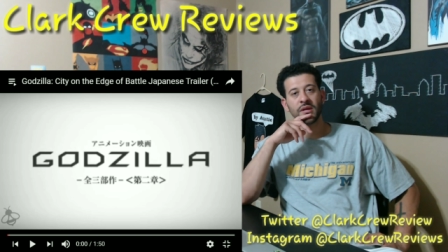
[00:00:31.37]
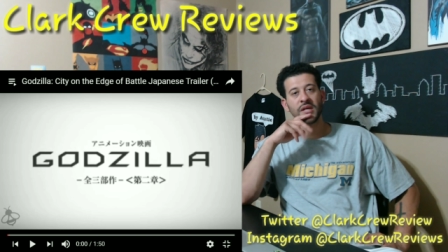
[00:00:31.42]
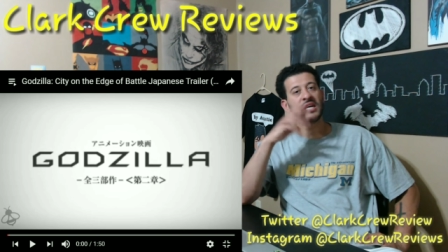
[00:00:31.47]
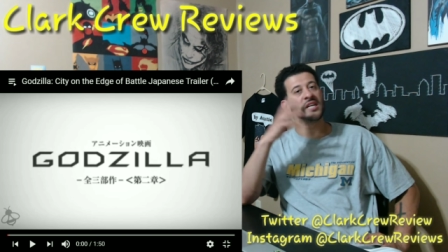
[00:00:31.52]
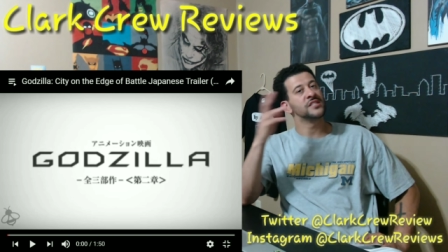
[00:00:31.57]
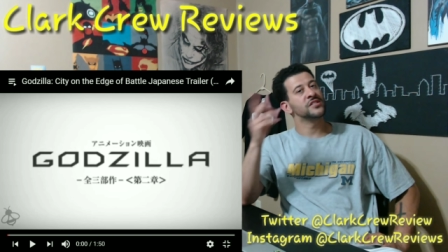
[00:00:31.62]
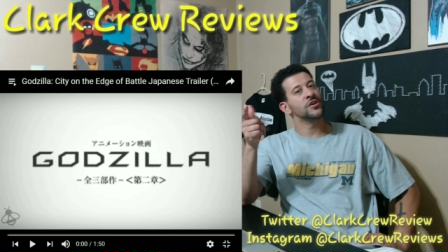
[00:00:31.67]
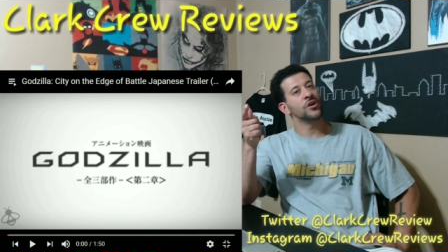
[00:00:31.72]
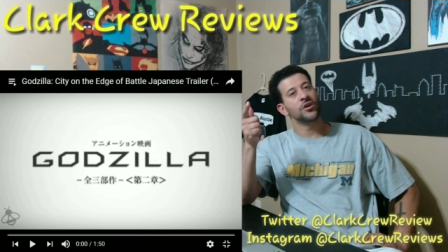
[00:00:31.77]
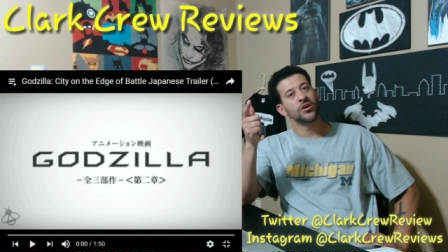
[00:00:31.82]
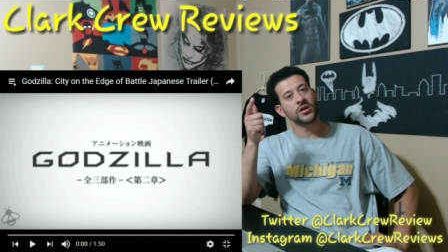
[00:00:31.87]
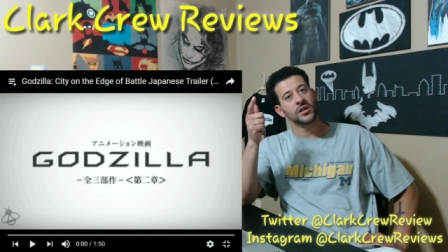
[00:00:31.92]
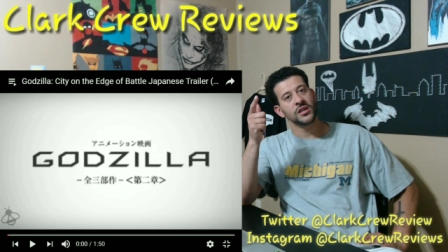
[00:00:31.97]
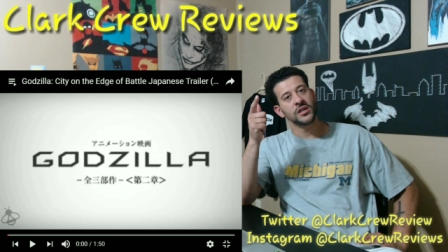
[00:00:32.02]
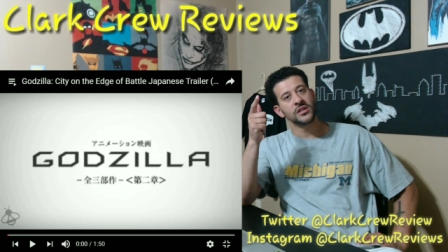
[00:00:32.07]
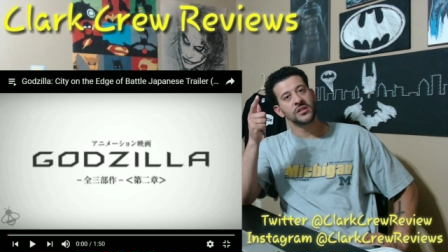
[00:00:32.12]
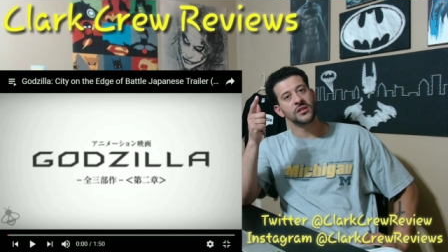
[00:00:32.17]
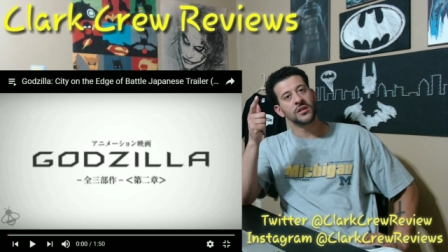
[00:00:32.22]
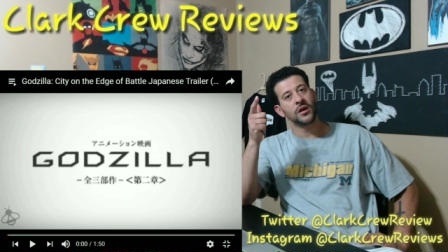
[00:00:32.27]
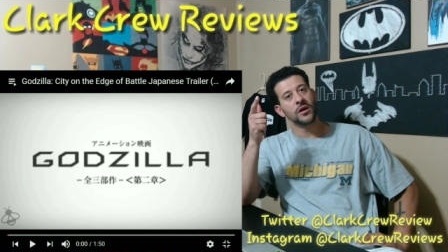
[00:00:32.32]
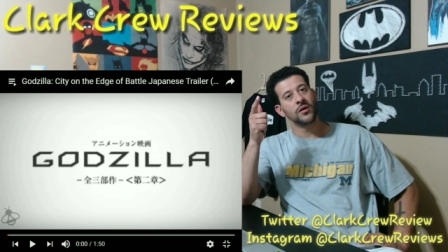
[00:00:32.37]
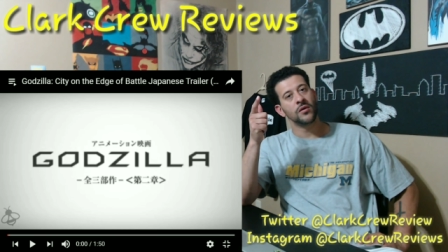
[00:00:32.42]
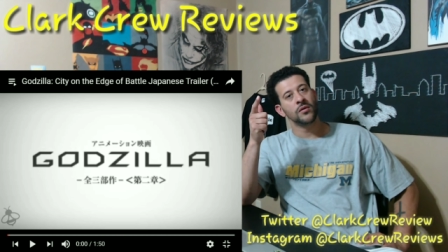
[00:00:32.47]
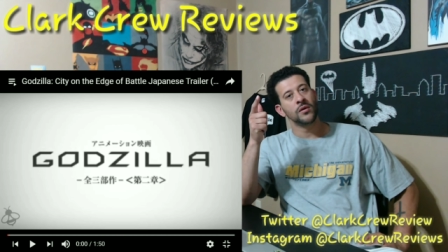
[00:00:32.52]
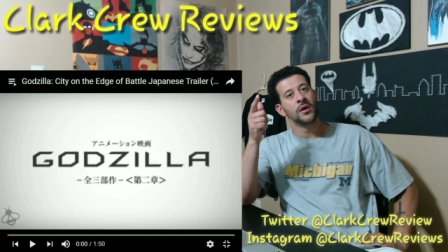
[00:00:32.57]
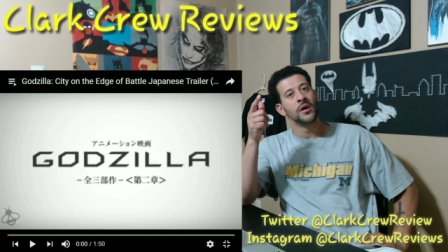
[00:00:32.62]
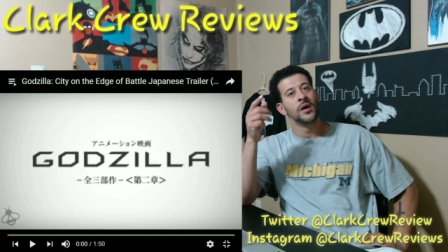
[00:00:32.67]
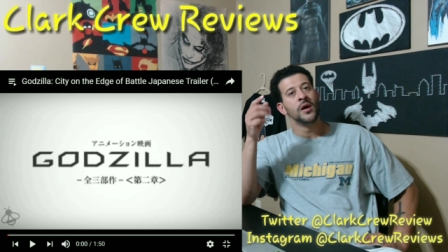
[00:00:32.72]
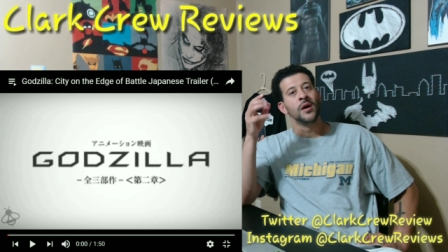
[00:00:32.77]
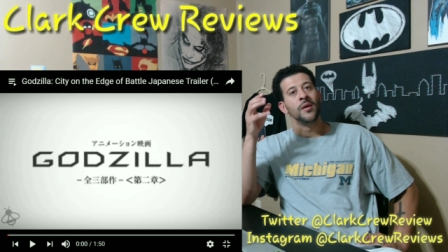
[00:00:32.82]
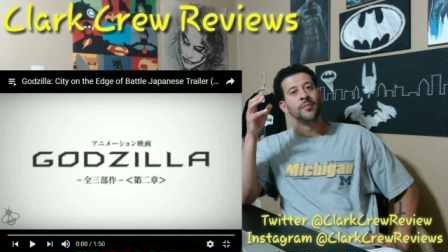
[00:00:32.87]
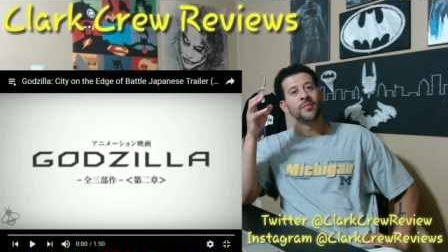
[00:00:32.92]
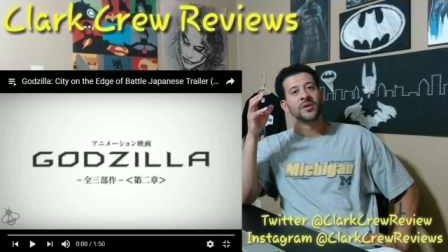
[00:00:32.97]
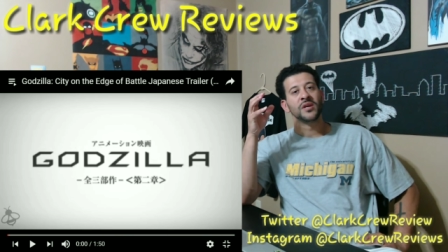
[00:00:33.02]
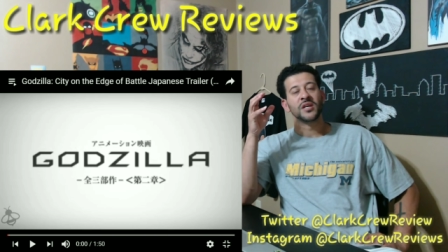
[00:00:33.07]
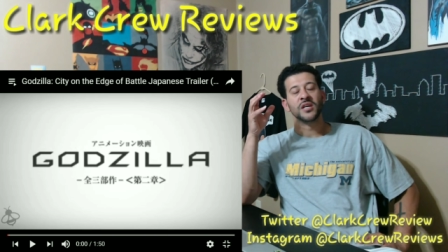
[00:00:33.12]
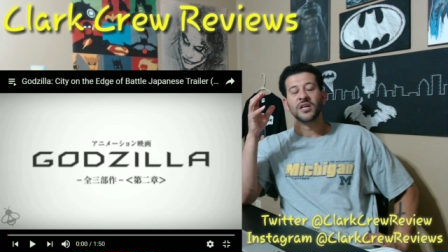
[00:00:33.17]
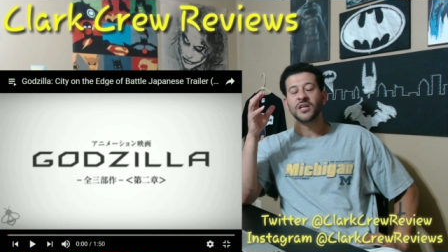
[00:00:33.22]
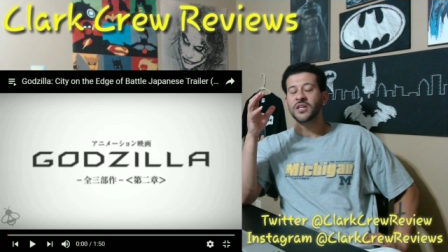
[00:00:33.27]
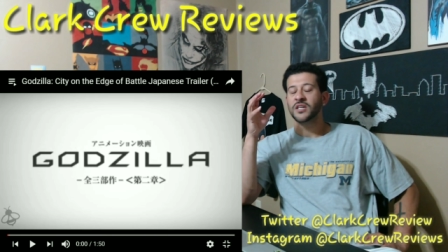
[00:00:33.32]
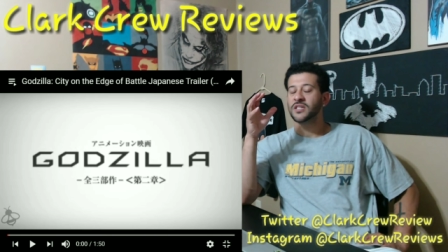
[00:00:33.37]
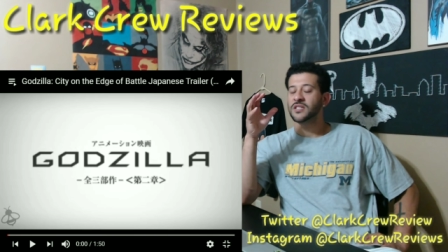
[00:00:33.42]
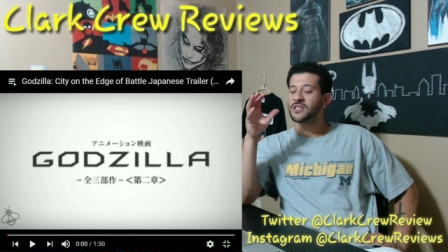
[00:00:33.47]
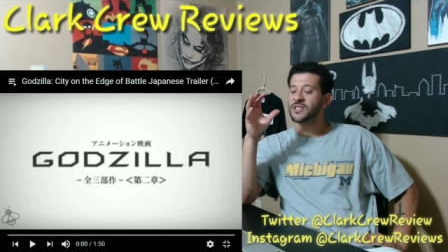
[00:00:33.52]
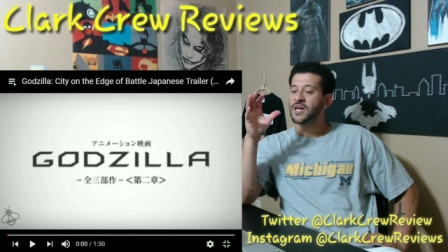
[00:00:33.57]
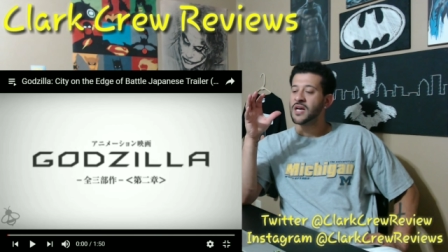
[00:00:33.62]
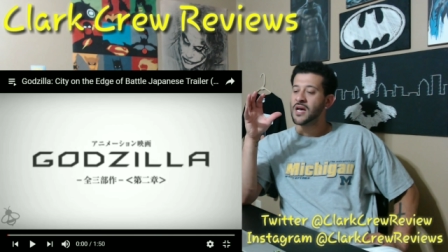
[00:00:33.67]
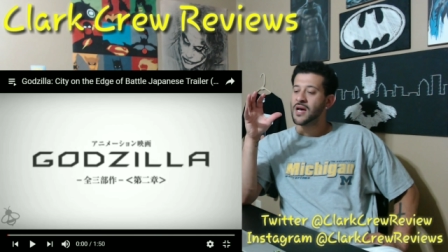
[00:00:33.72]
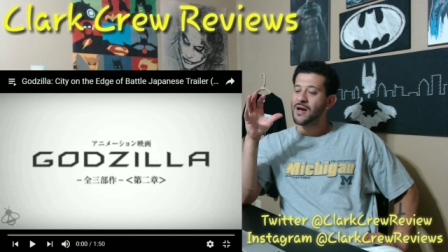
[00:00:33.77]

It's all good though, because